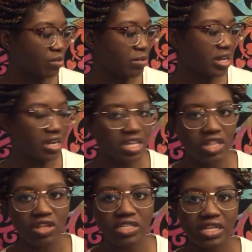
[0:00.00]
woman and he
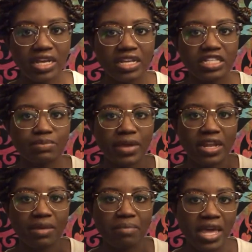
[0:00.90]
looks like a
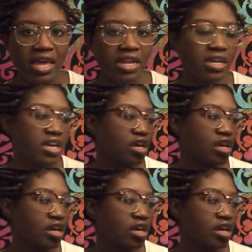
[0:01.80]
Hispanic man